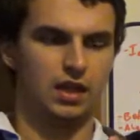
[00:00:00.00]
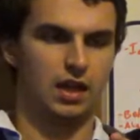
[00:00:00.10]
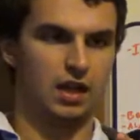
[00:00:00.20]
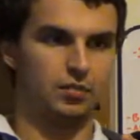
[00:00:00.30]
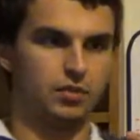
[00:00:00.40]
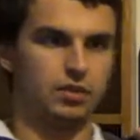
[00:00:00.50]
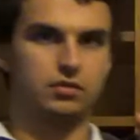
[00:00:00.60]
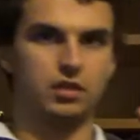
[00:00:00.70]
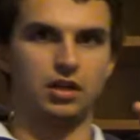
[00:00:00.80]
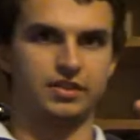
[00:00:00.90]
Um, oh
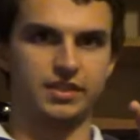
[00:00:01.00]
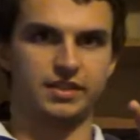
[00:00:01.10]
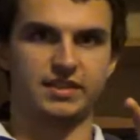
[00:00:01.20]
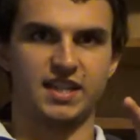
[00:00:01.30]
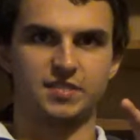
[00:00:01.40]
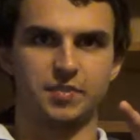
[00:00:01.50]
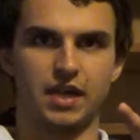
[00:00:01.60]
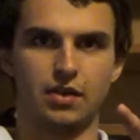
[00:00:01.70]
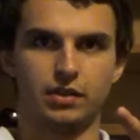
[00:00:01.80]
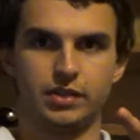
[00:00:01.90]
God, you're going to test me
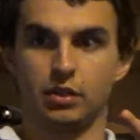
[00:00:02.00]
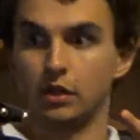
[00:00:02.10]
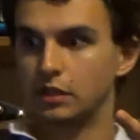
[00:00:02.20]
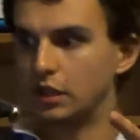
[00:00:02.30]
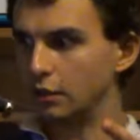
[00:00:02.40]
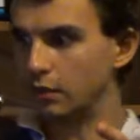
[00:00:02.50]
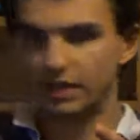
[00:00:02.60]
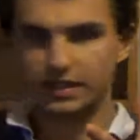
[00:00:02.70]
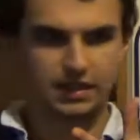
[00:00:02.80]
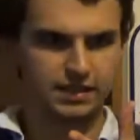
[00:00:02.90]
now, aren't you? God,
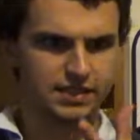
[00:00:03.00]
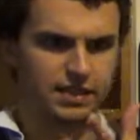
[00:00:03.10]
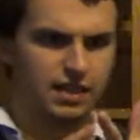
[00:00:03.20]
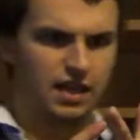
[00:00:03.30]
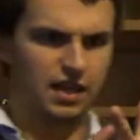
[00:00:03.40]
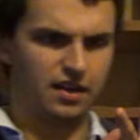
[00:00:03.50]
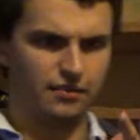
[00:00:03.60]
what is it? Uh,